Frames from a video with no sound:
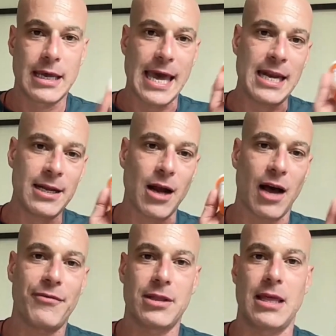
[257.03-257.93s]
getting
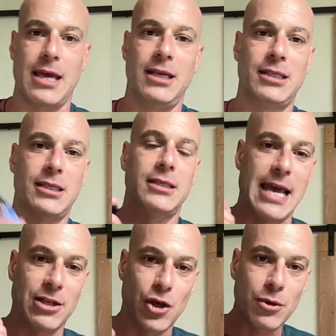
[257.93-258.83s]
off of this
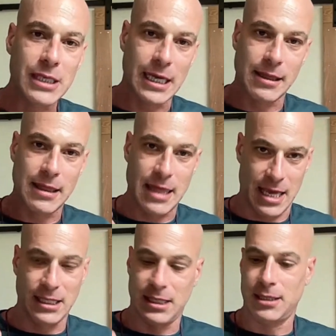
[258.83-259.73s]
and using
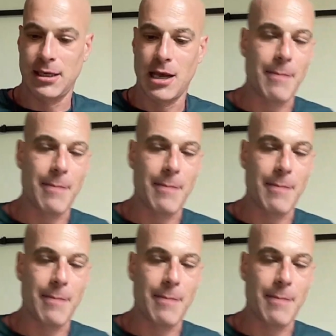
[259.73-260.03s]
this, I